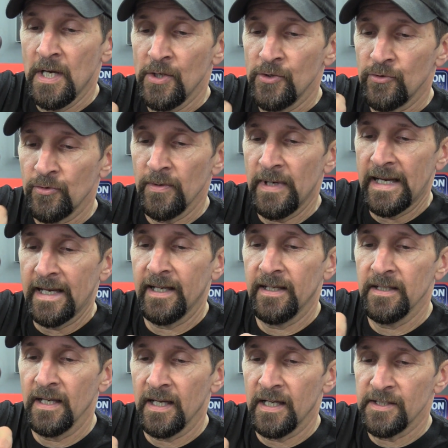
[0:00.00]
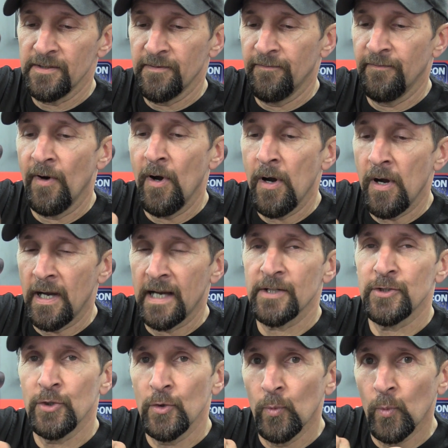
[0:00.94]
Screw it in as far
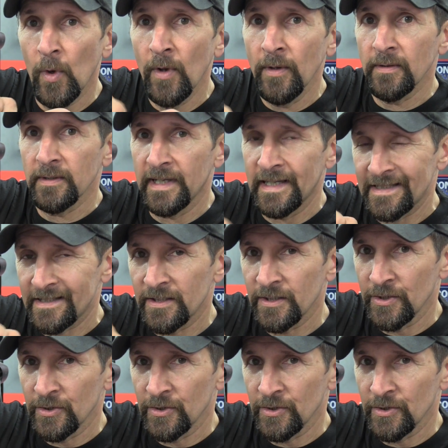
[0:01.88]
as you want it to